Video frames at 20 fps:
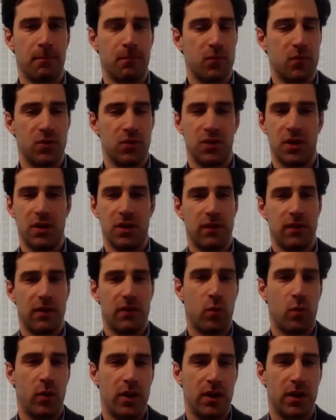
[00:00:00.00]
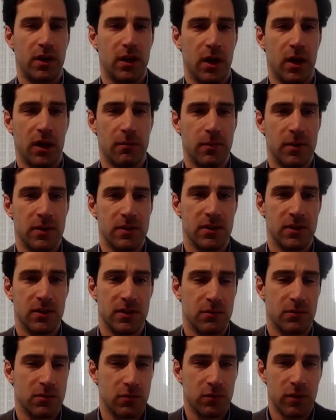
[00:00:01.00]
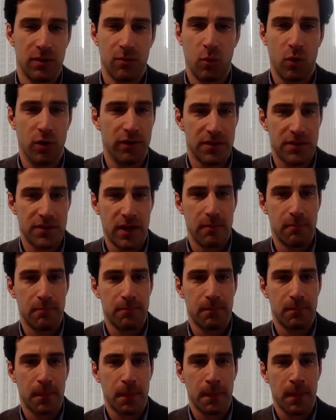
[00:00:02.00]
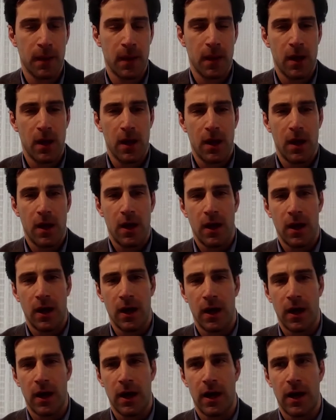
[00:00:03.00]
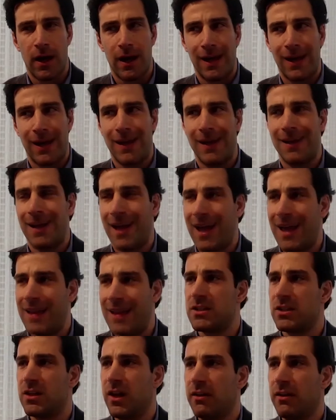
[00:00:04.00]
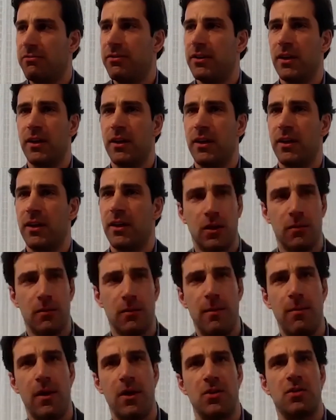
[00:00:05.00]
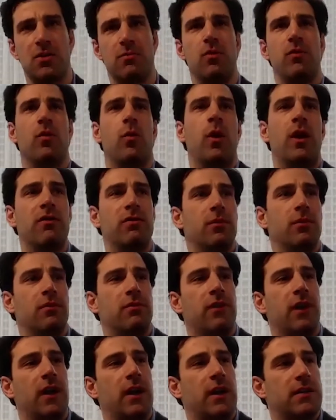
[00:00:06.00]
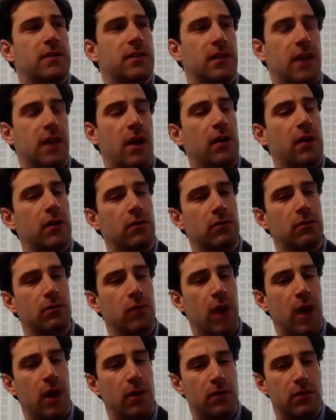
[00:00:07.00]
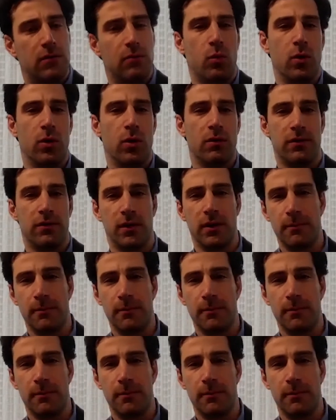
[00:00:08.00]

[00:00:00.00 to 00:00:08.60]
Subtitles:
just innovative way to conduct business, it was really more of the same. And I had this gut feeling that, maybe I should move away from the finance and accounting route to more of